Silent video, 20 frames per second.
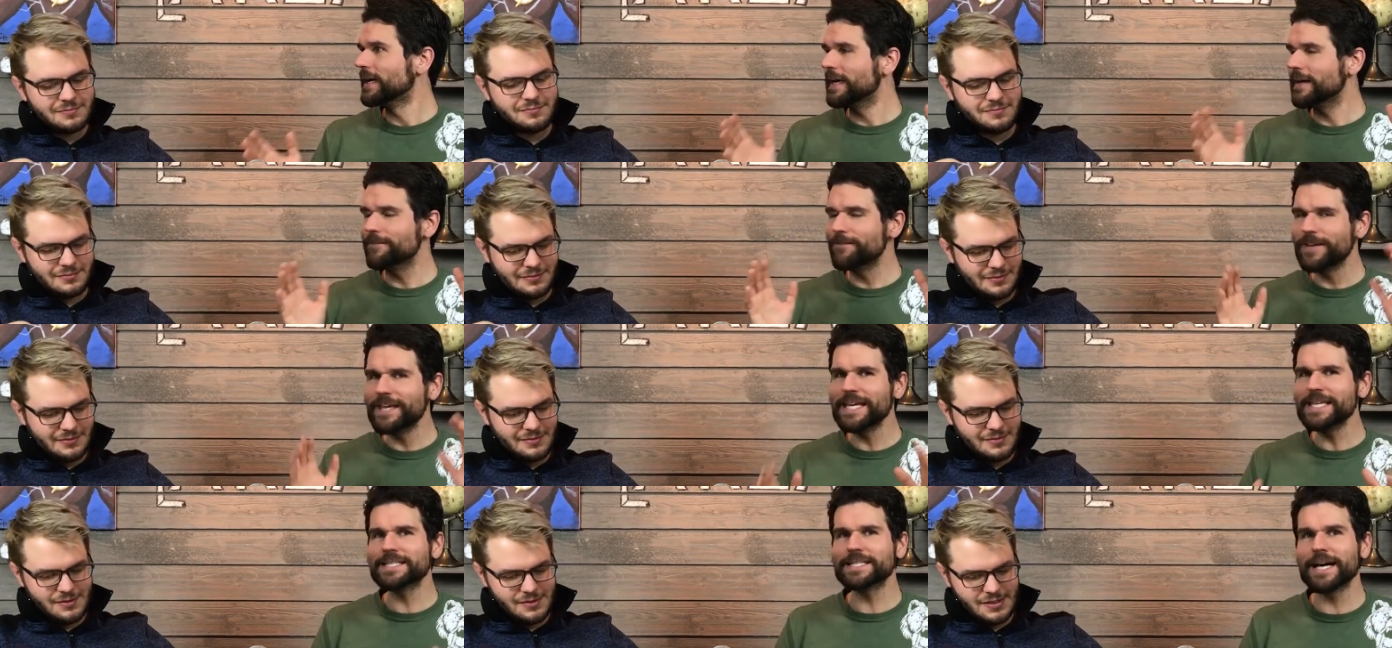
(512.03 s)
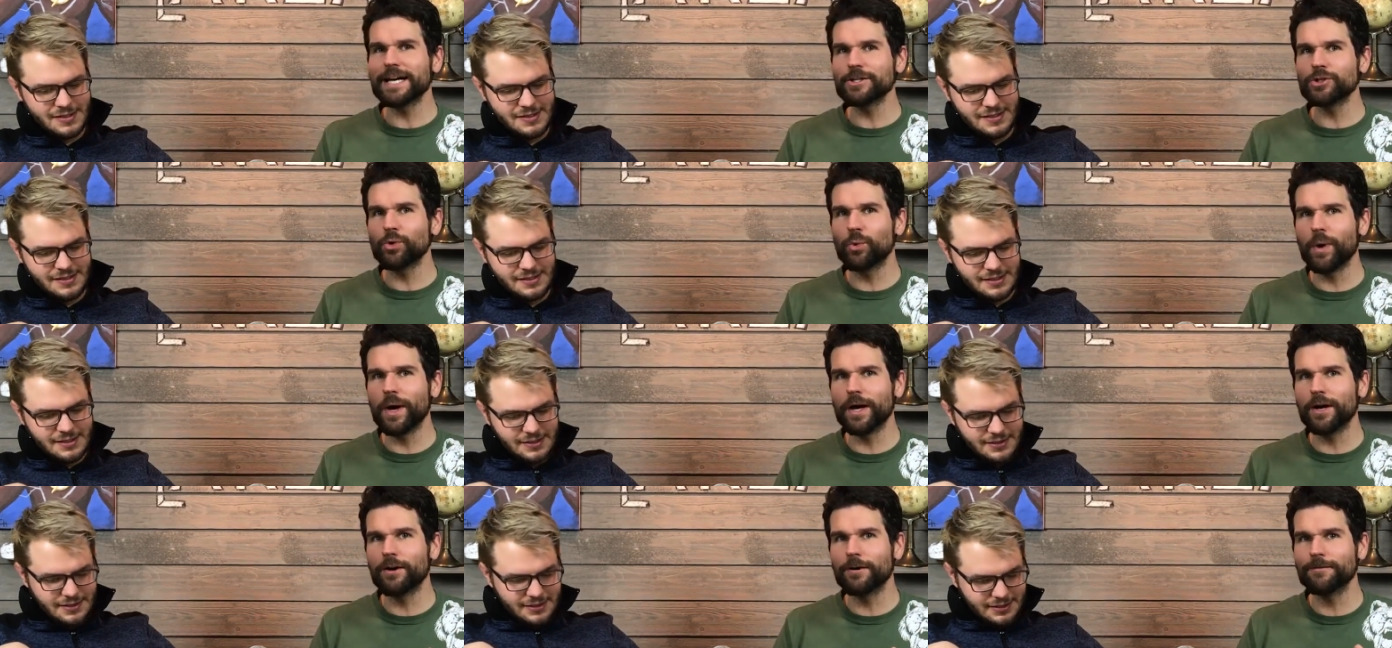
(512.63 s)
Speaker 1: If he's got
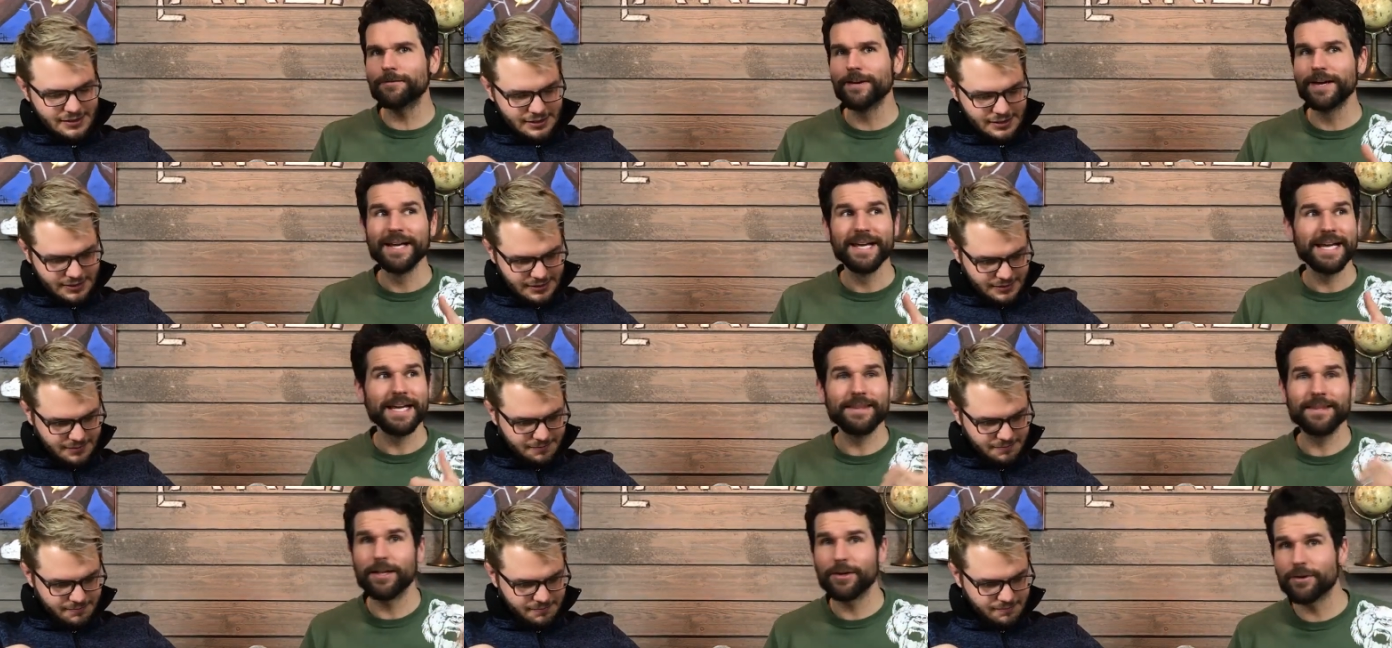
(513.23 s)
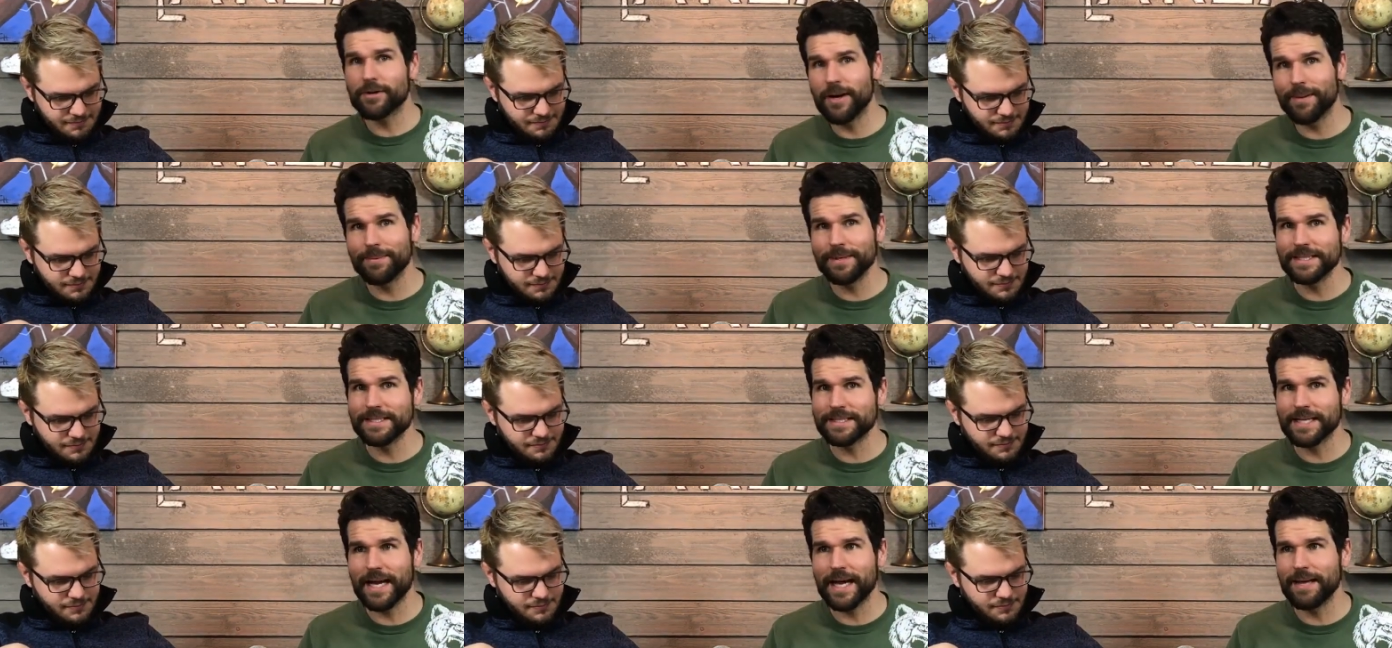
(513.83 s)
twelve and the other
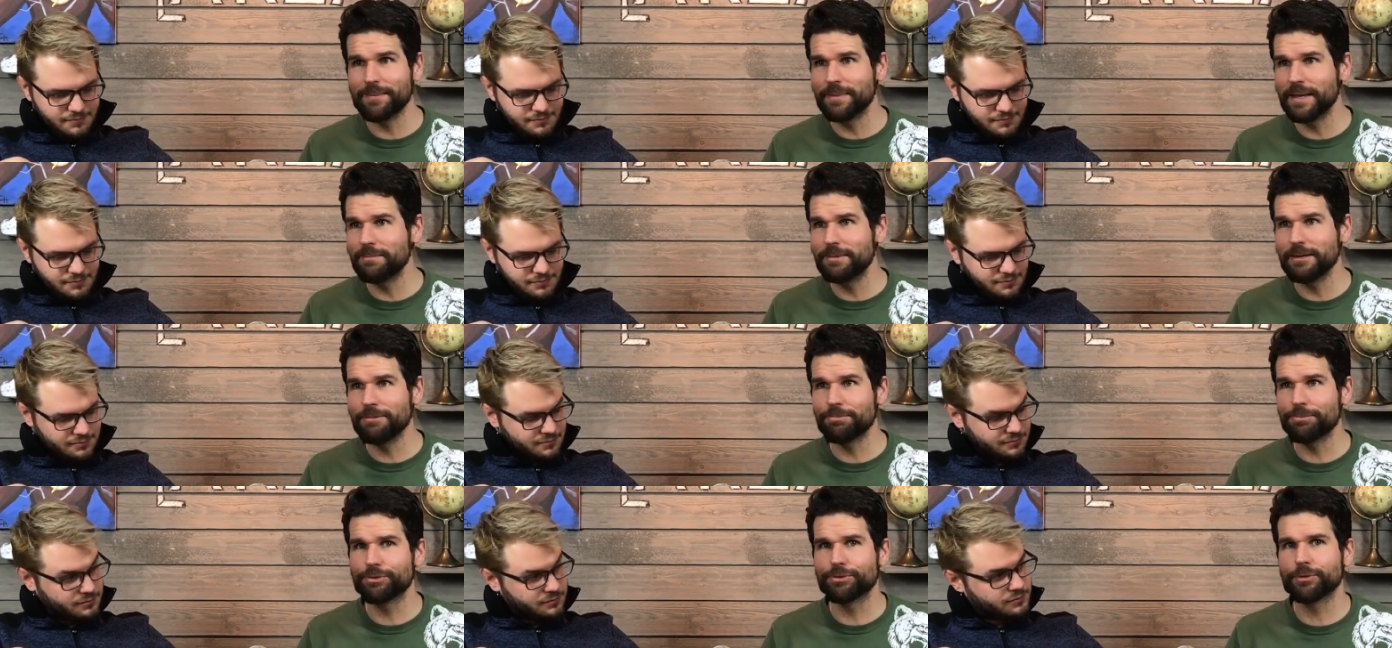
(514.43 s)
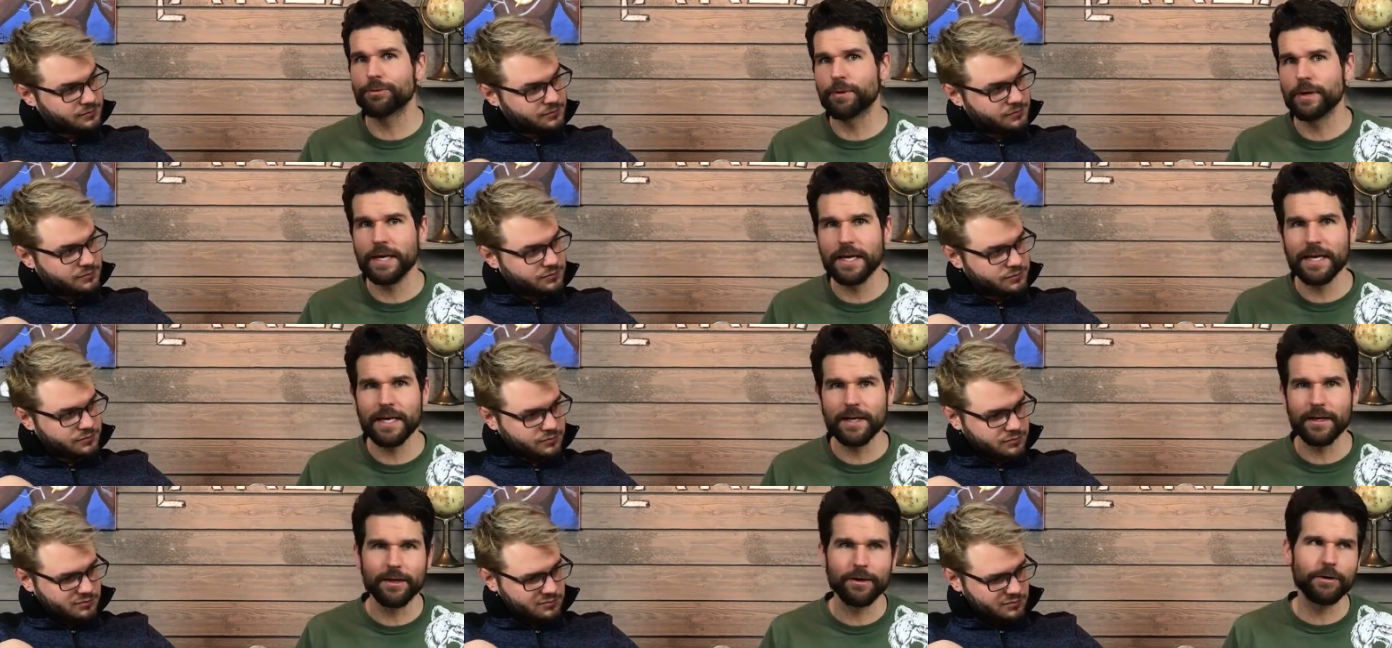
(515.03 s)
company's got maybe
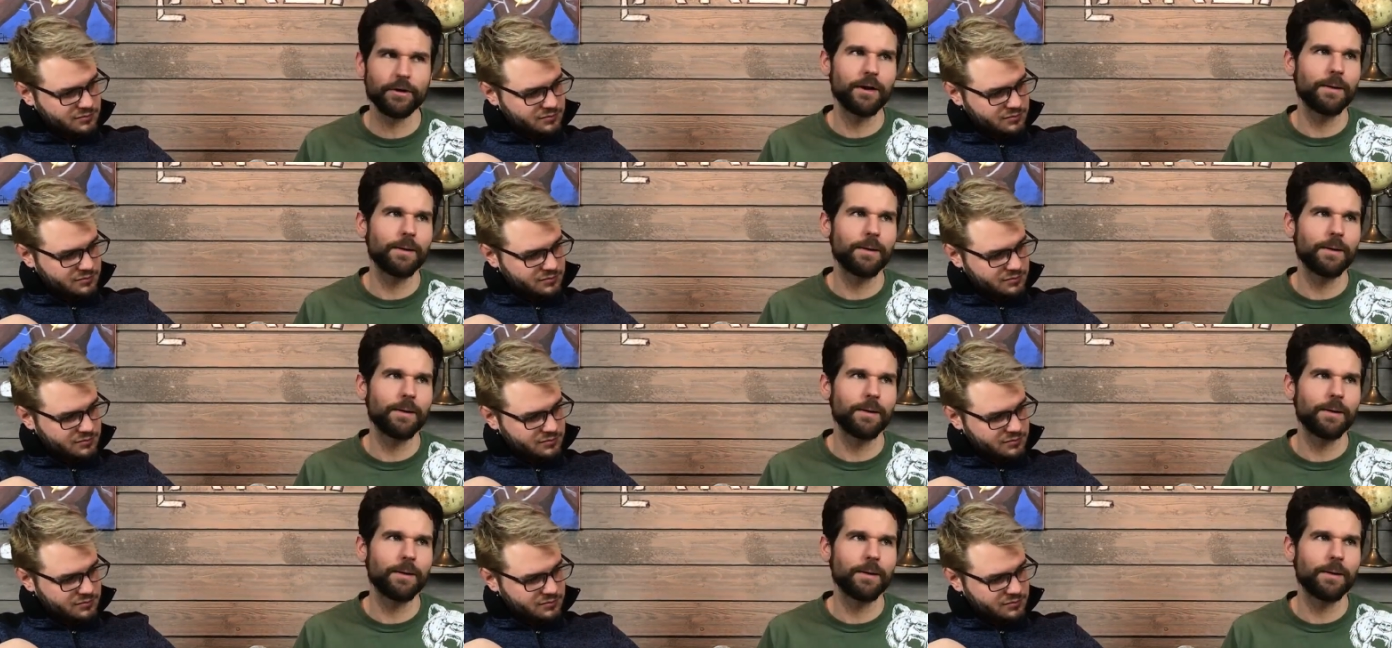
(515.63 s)
three and our